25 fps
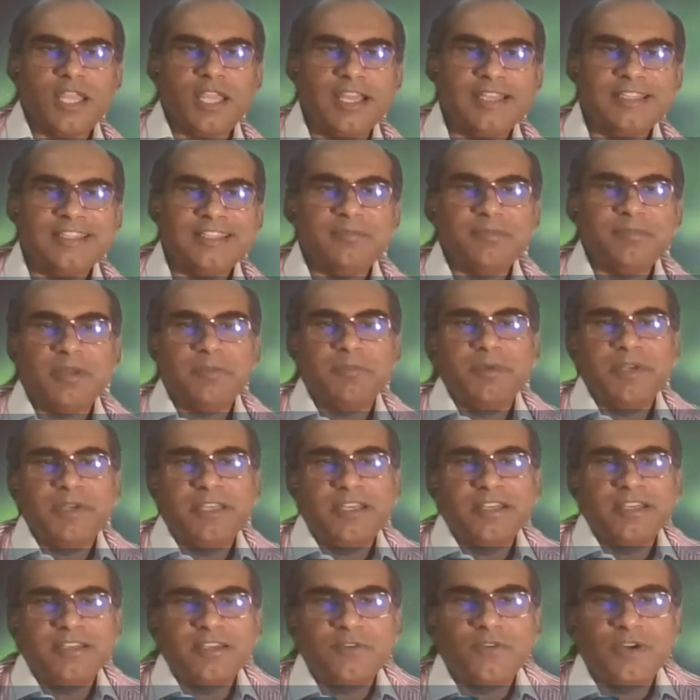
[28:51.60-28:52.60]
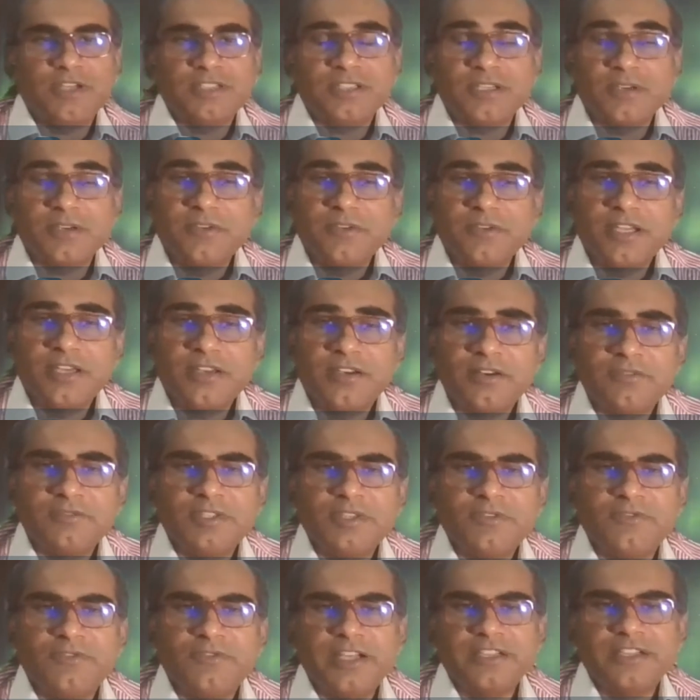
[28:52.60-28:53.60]
and the perpetrator was aware
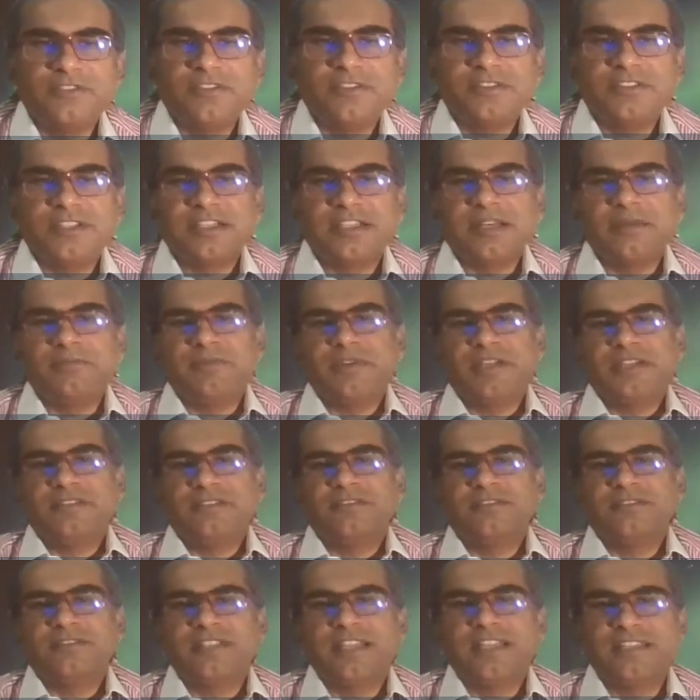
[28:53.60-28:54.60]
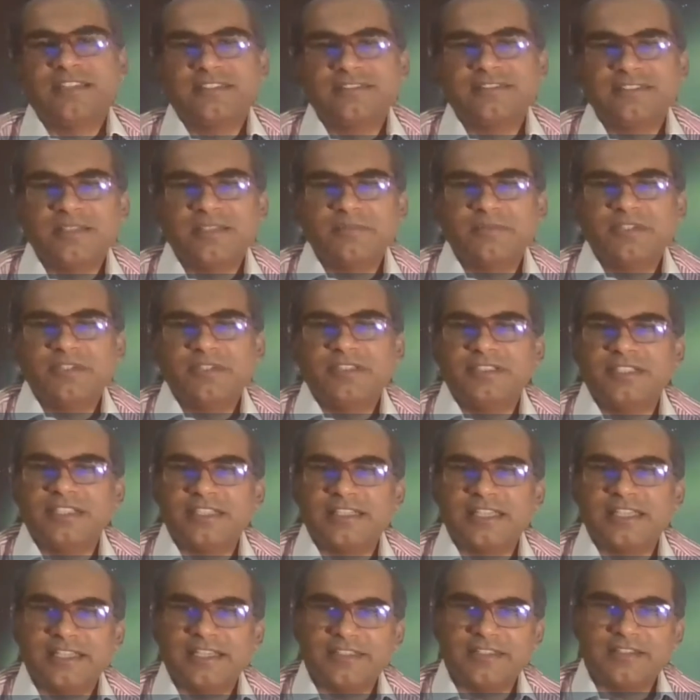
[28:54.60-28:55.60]
of the factual circumstances that established the
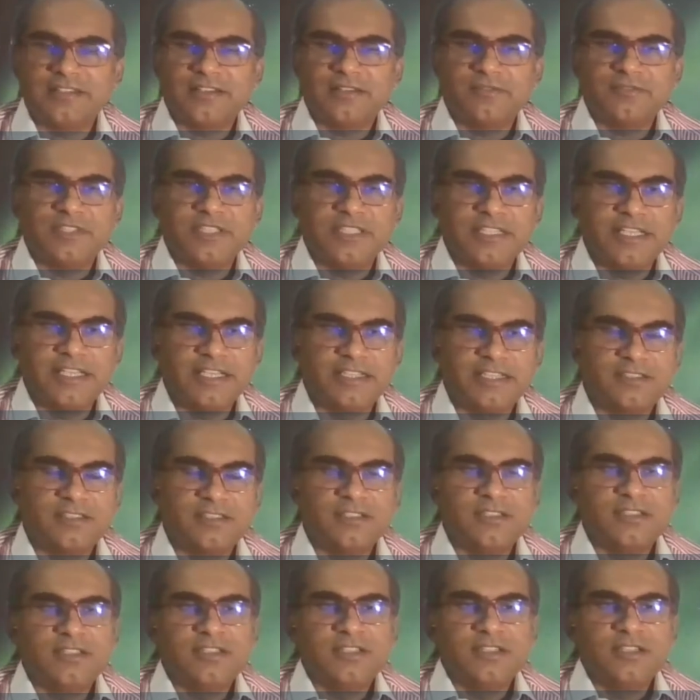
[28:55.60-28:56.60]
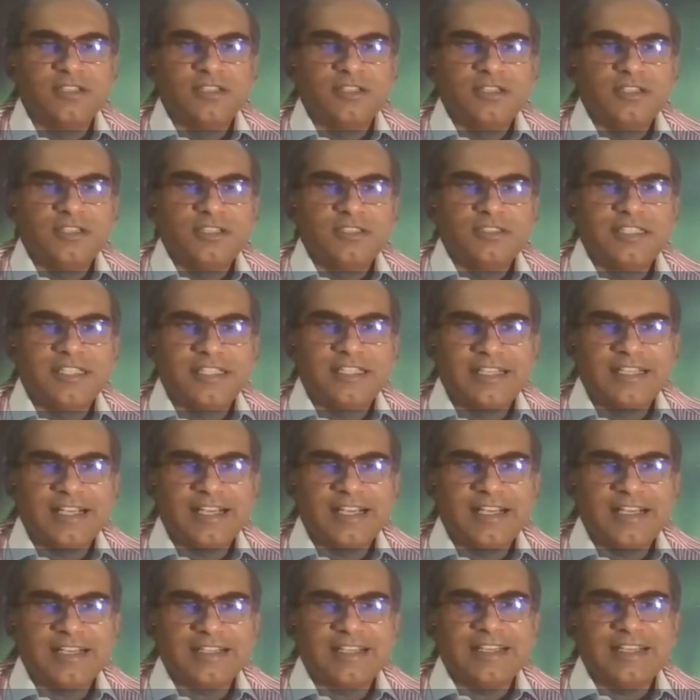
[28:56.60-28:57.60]
character of the act. The
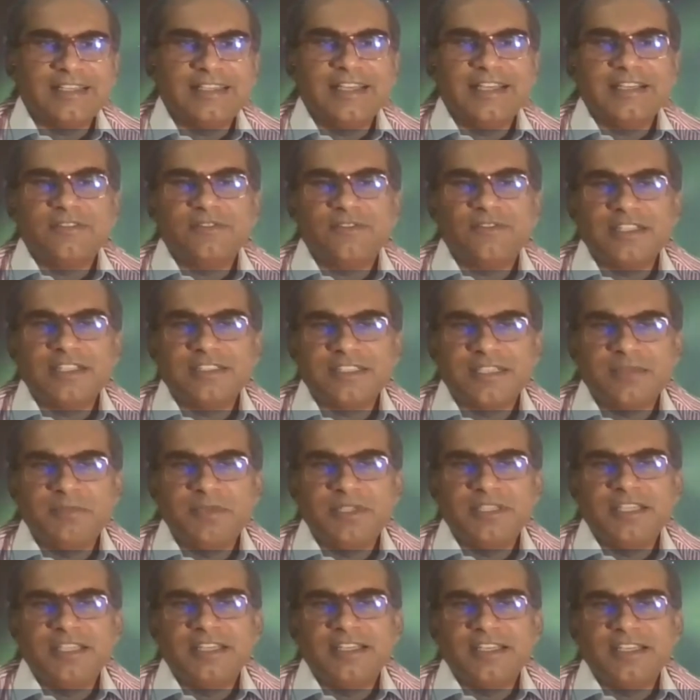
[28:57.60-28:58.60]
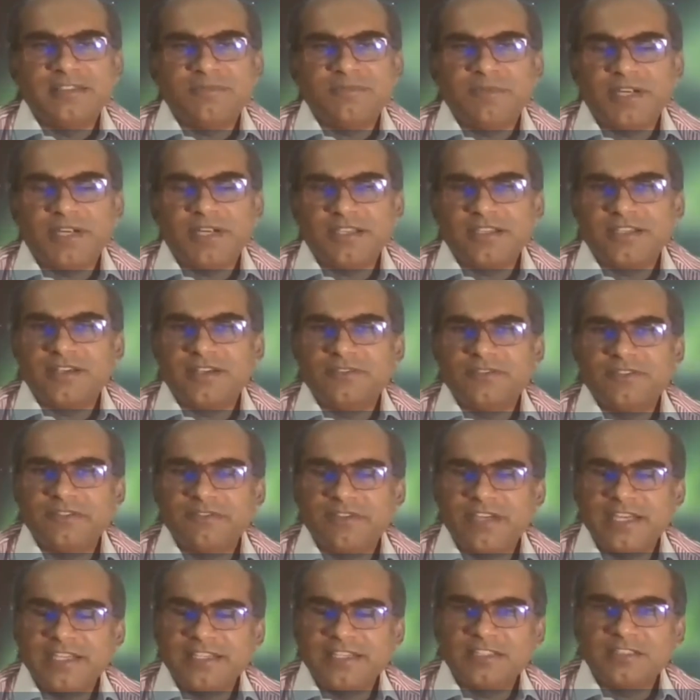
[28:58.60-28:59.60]
conduct was committed as part of the
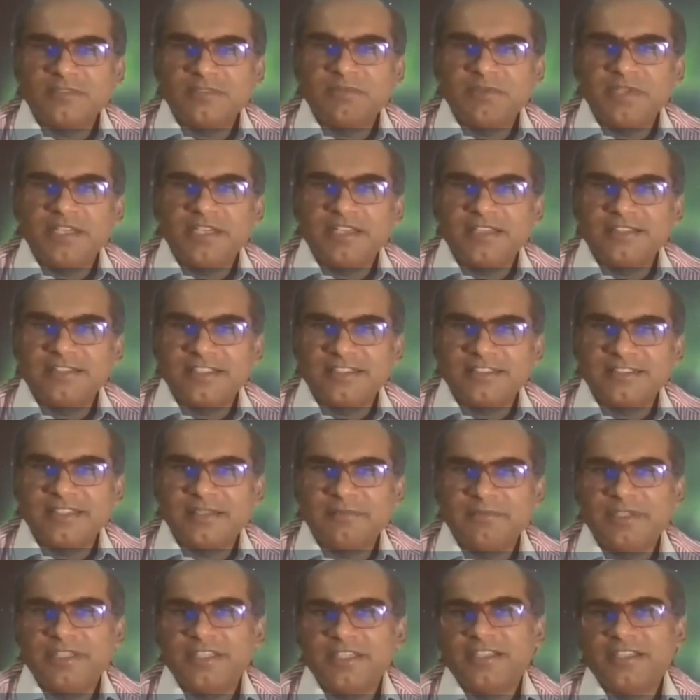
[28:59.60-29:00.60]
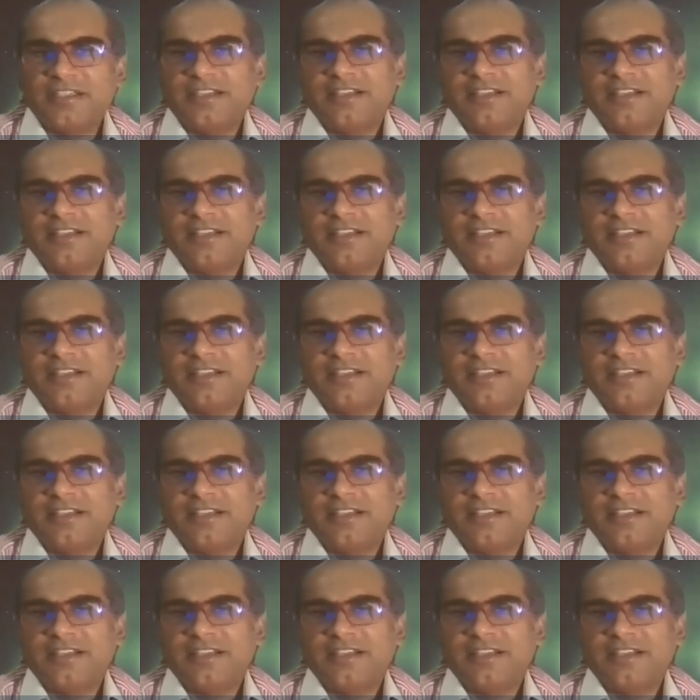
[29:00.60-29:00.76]
wider spread and systematic